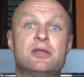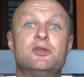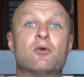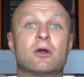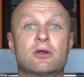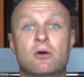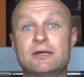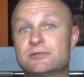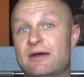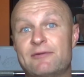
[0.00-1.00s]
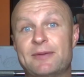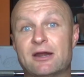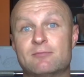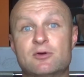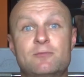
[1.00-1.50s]
You are going to have a
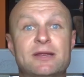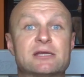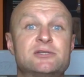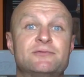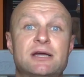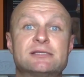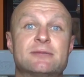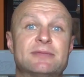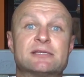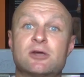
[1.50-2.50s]
better mood because you've done something